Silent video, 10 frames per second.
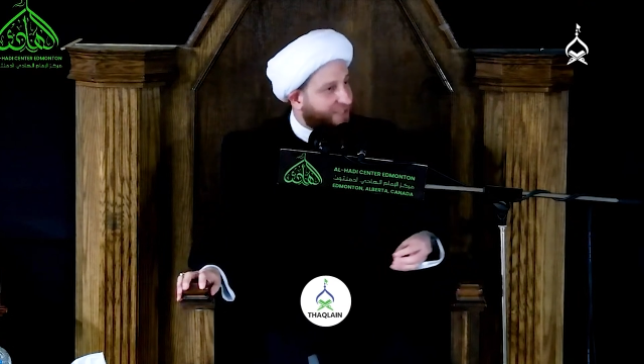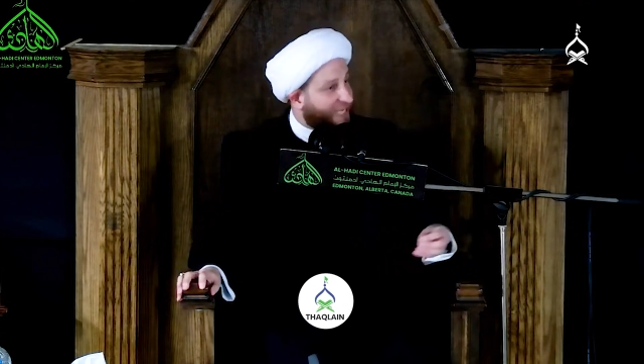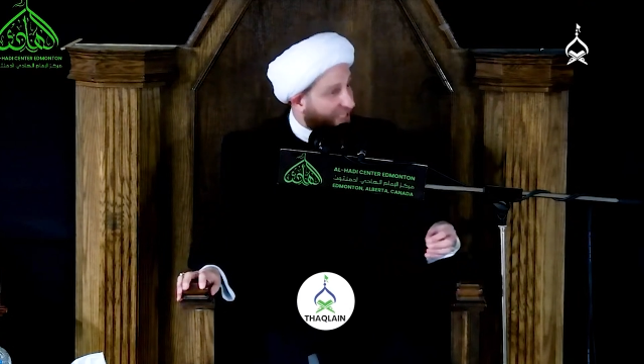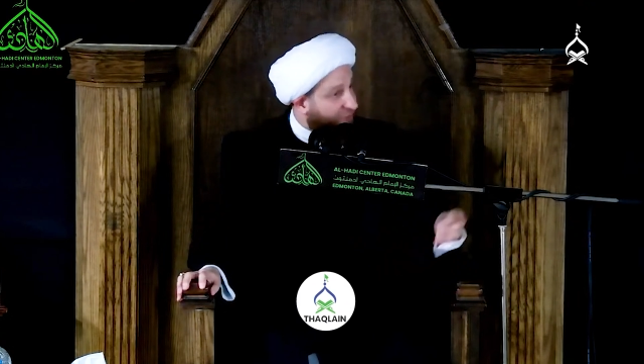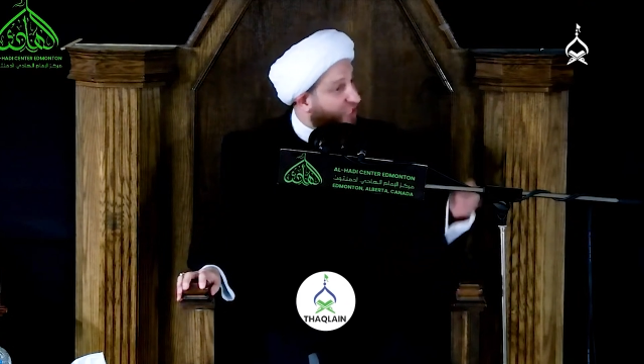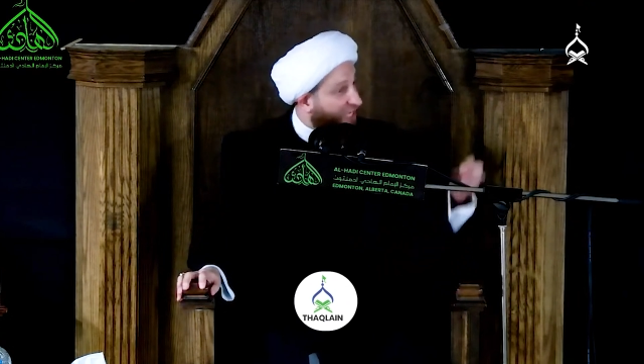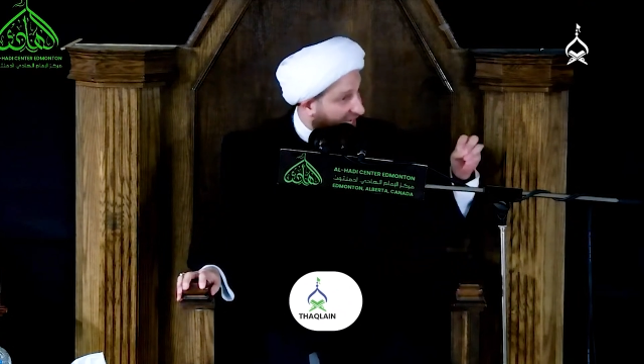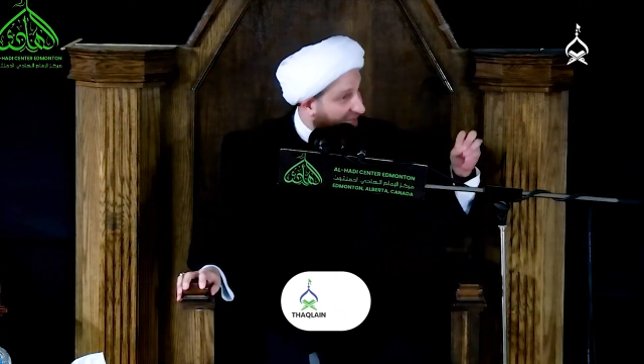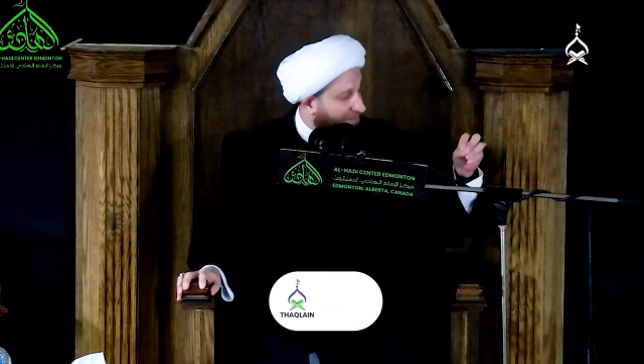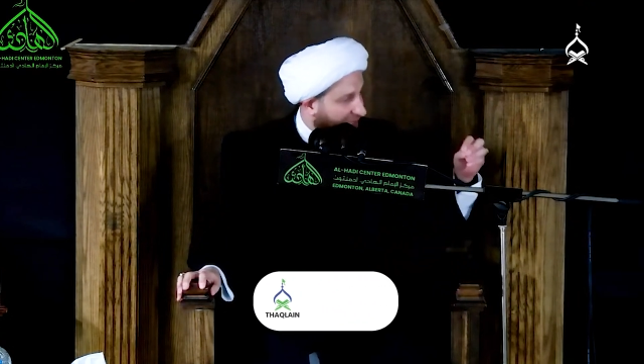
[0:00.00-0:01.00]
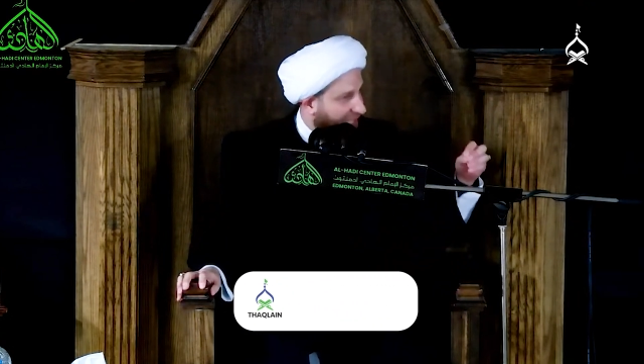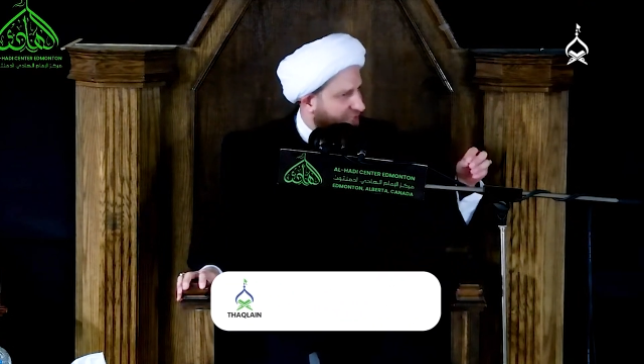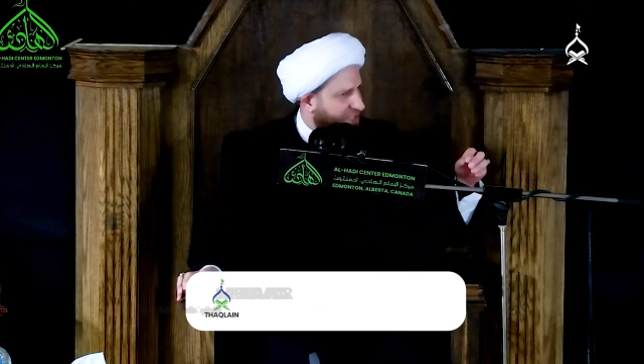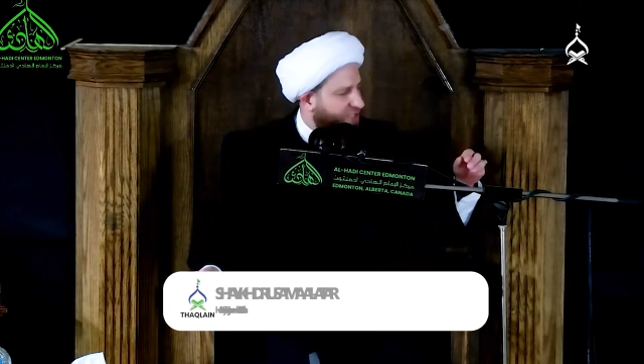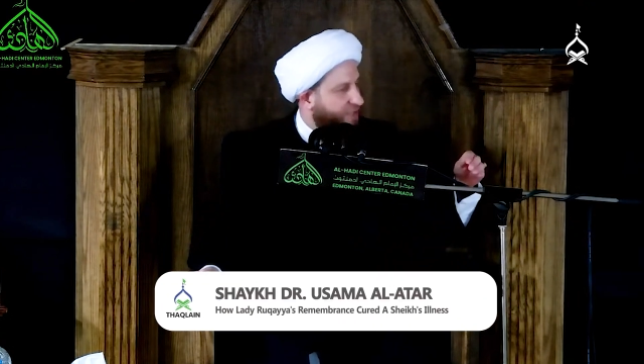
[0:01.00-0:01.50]
son of Sheikh
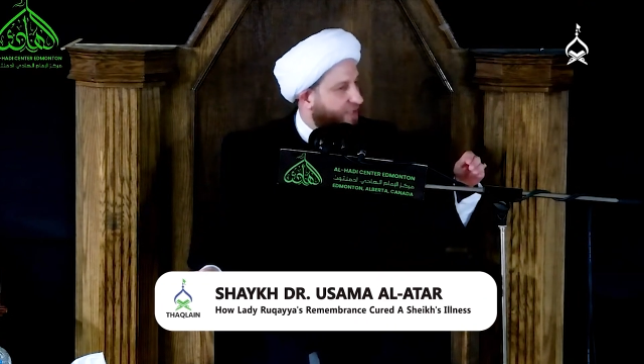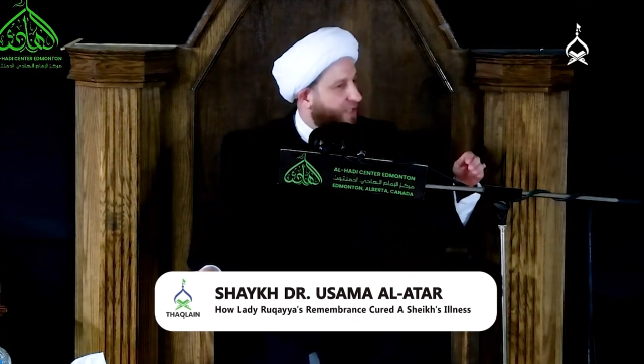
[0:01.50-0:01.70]
Abbas,